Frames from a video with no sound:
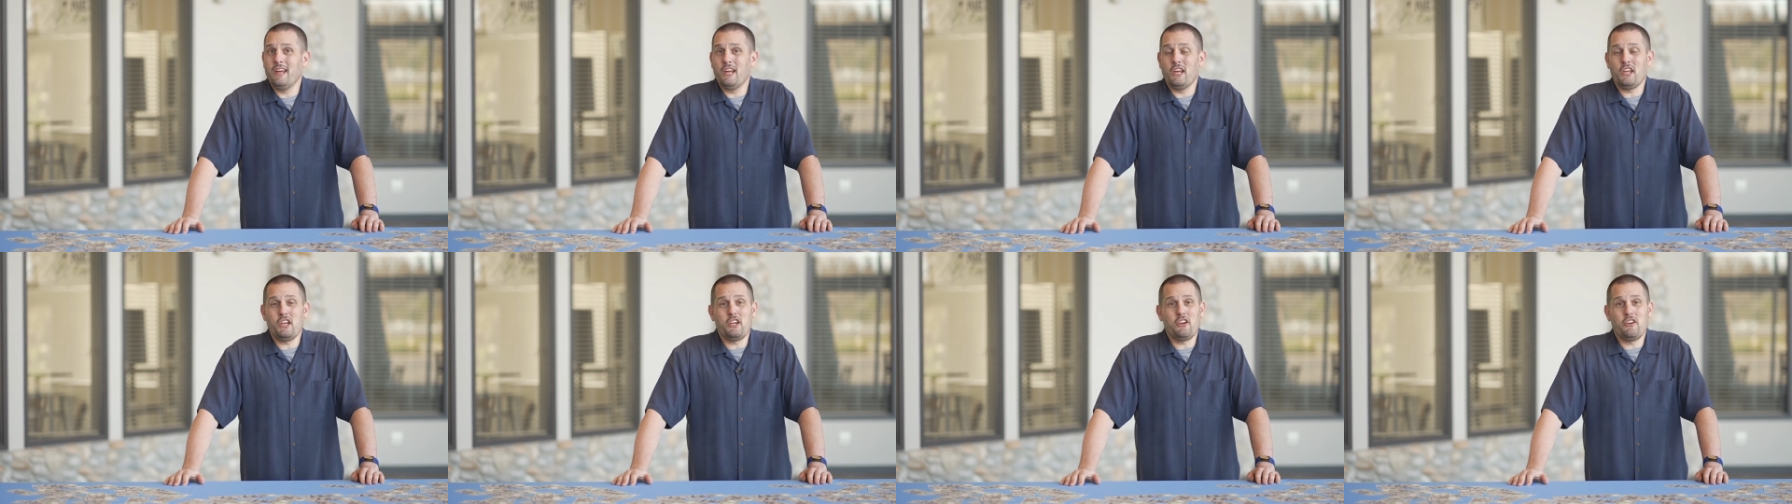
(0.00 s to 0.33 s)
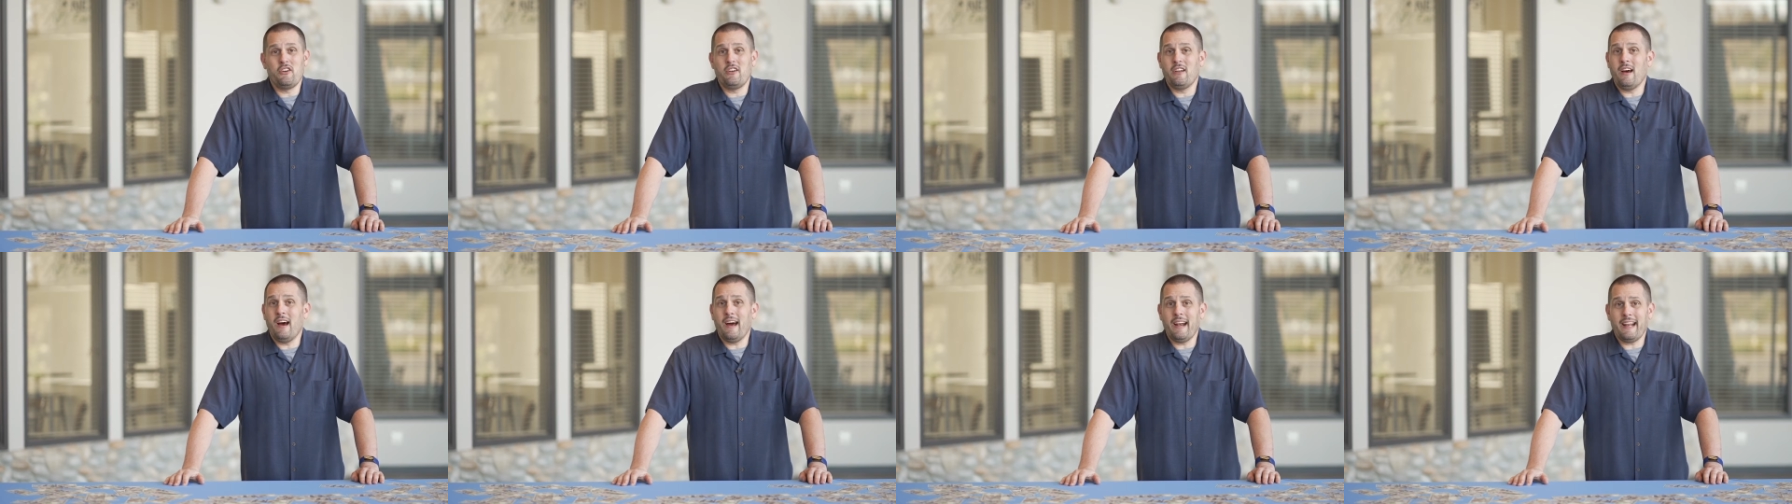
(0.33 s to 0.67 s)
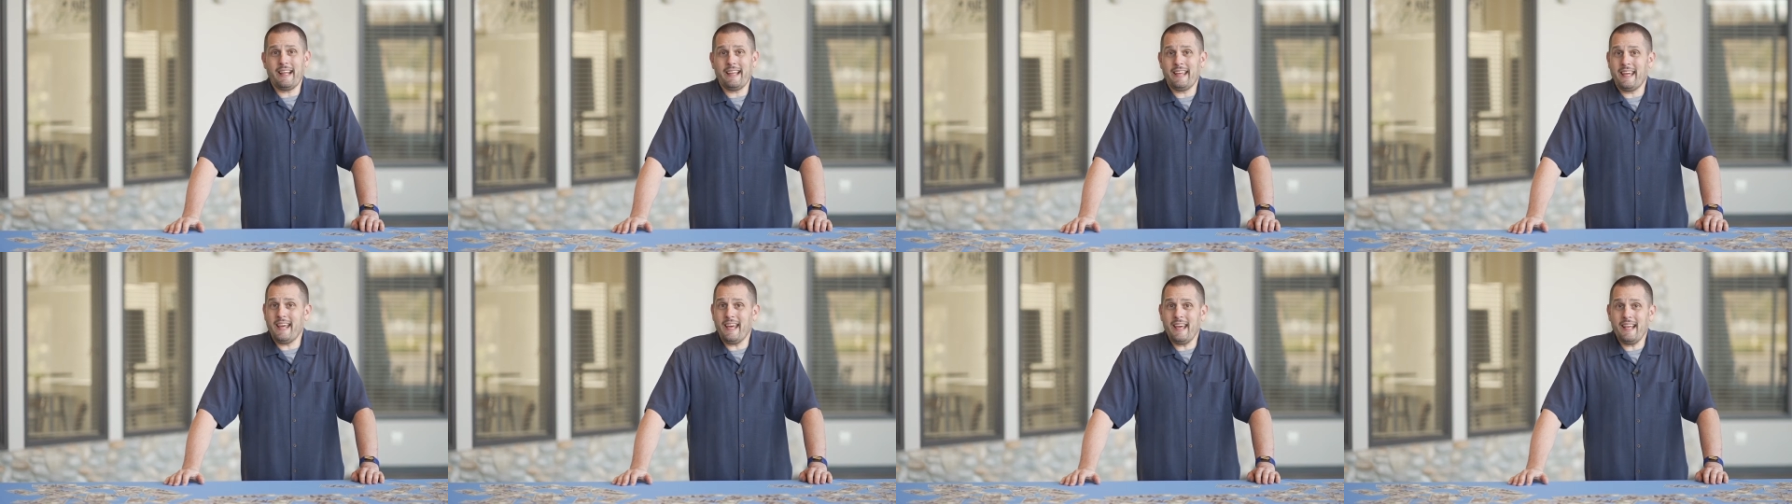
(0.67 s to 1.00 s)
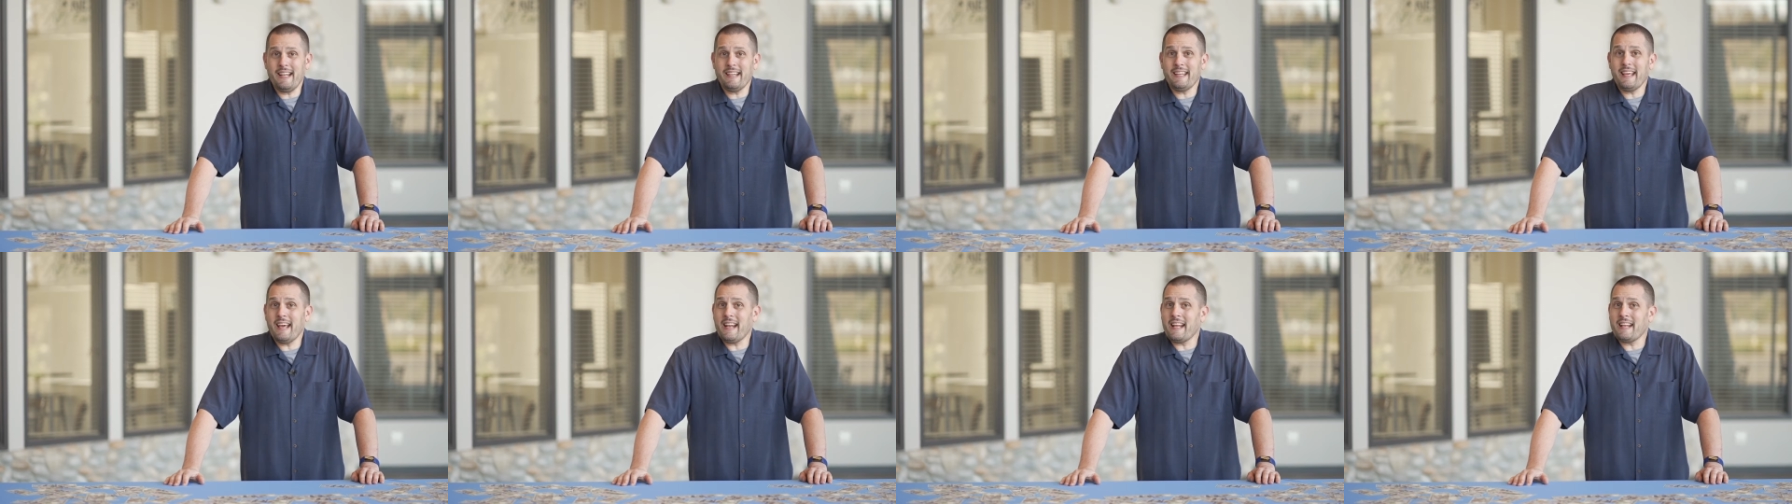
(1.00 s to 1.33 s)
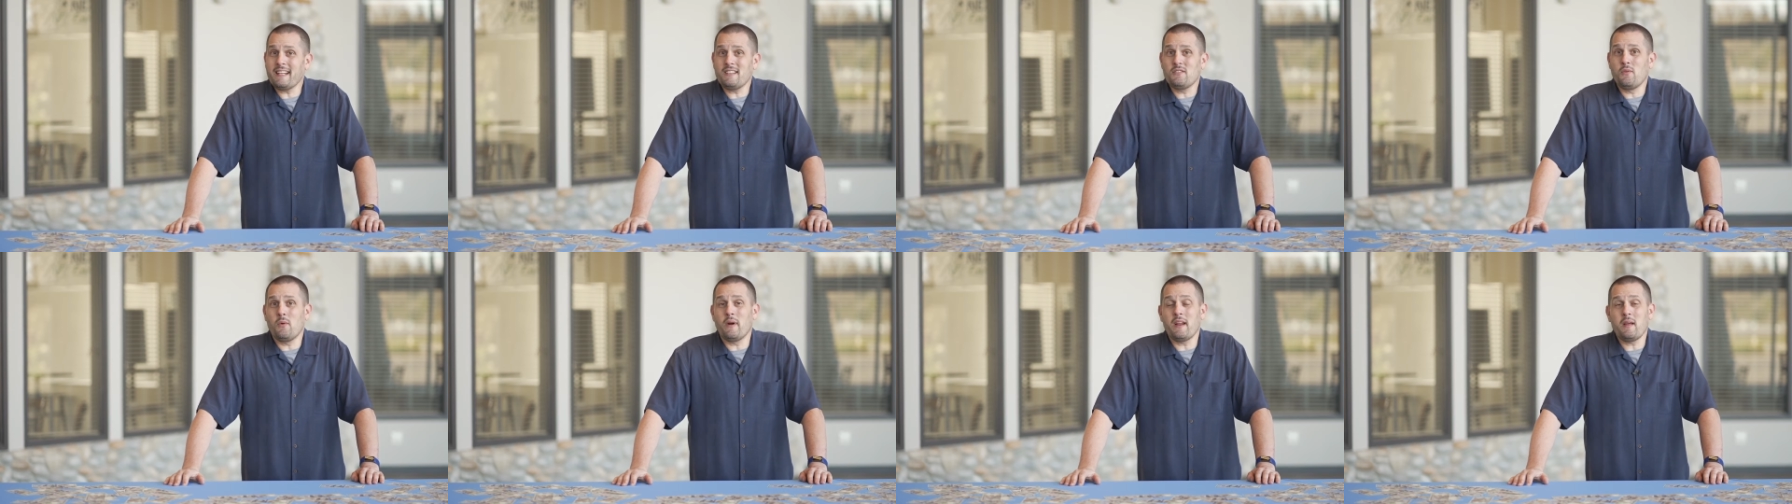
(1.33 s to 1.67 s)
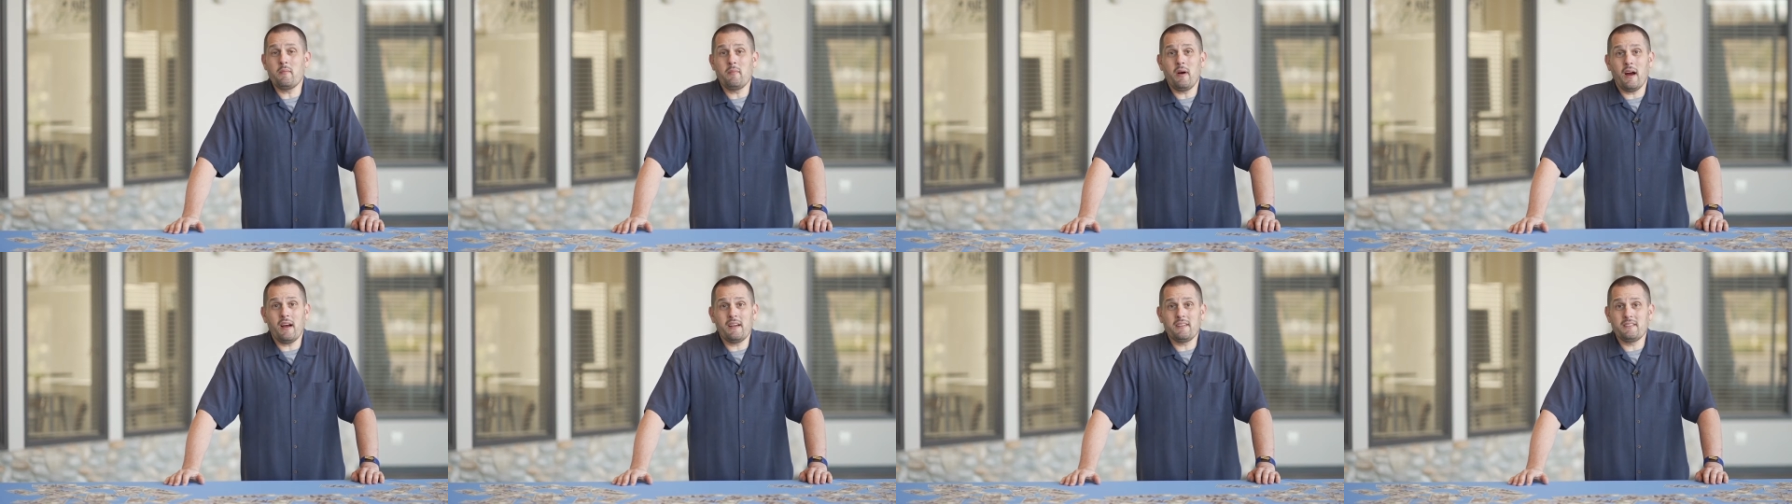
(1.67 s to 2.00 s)
You're not a kid getting
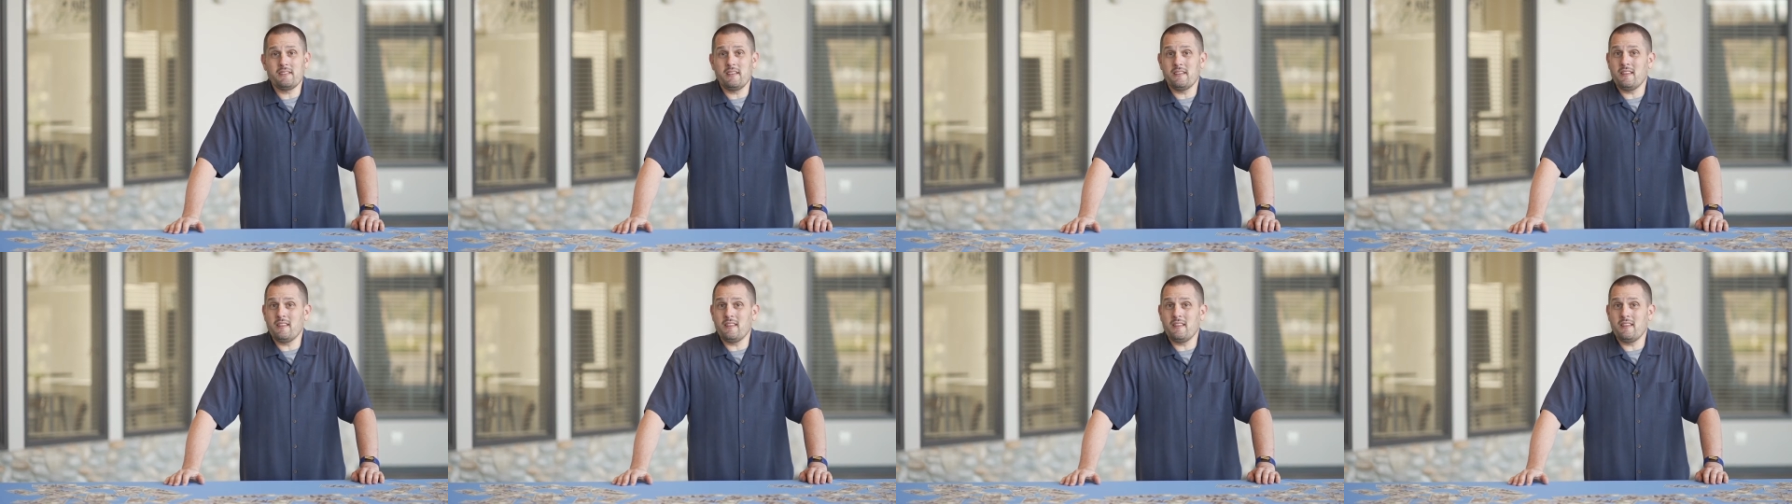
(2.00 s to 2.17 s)
$20